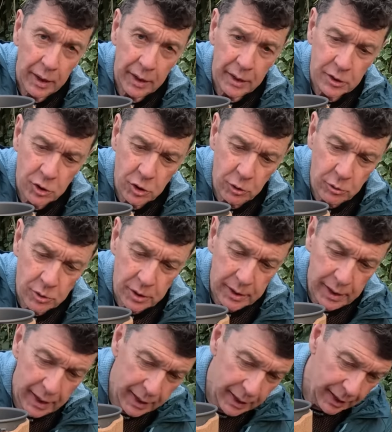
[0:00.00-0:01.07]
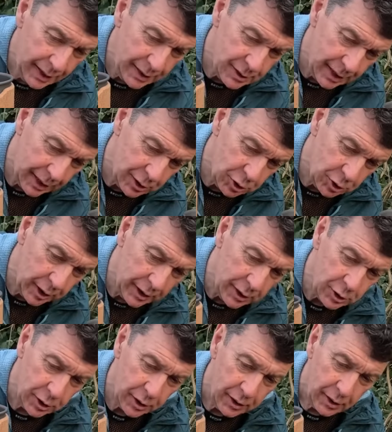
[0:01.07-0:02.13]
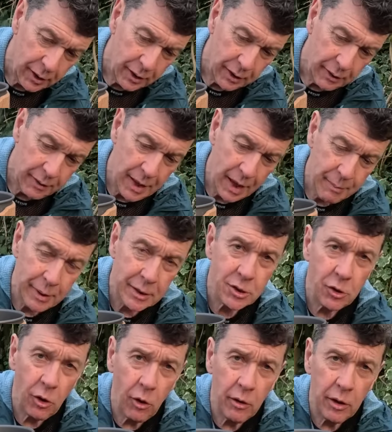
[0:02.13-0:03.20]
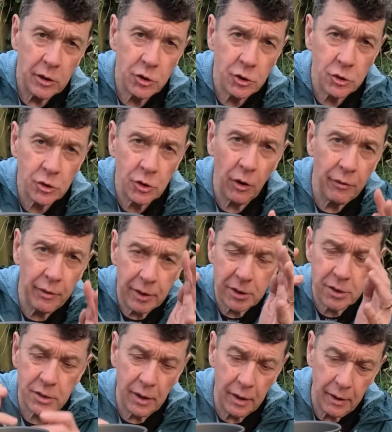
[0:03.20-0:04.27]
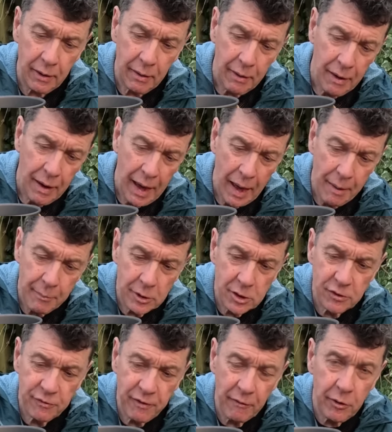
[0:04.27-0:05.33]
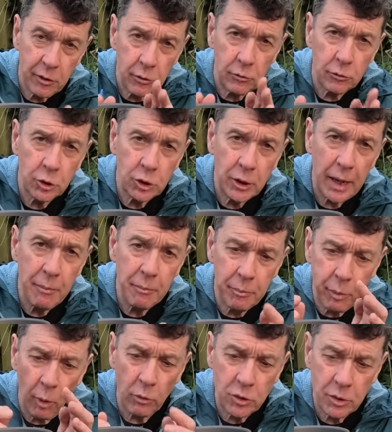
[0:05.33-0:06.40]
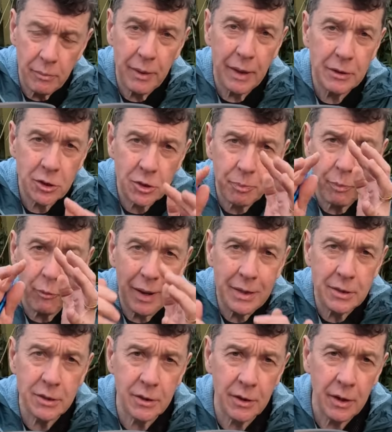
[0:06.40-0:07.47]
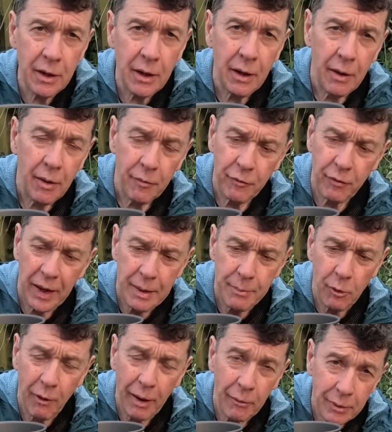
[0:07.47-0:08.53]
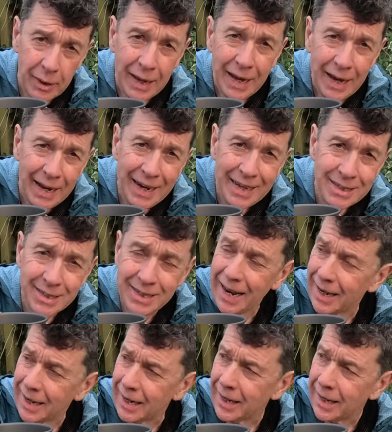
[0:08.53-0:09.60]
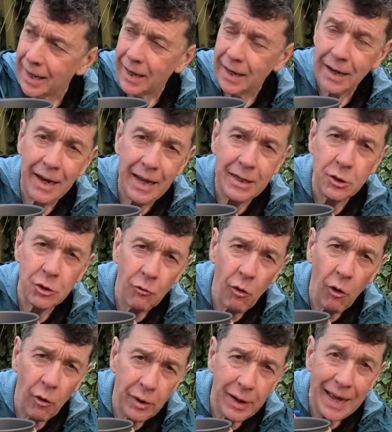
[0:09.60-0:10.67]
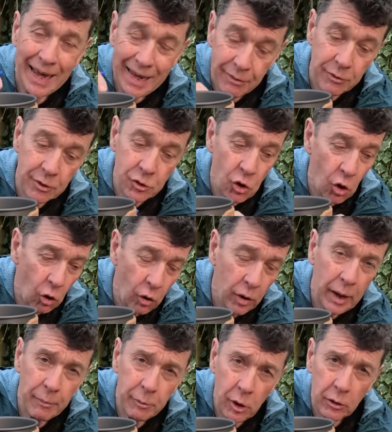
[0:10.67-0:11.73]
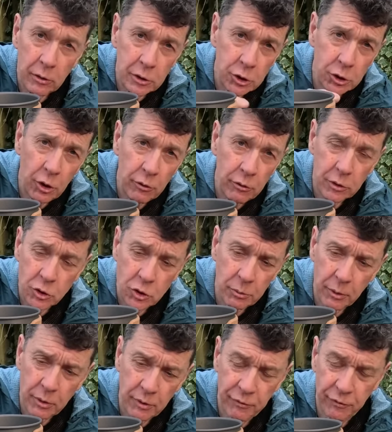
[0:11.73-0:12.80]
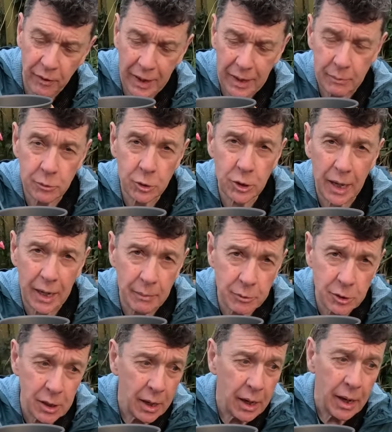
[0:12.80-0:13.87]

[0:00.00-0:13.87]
is using a heat exchanger and the MSR has just got this hemispherical shaped bottom that spreads the flame around. And incidentally, later on in the dark I'm going to show you some of the flame shapes.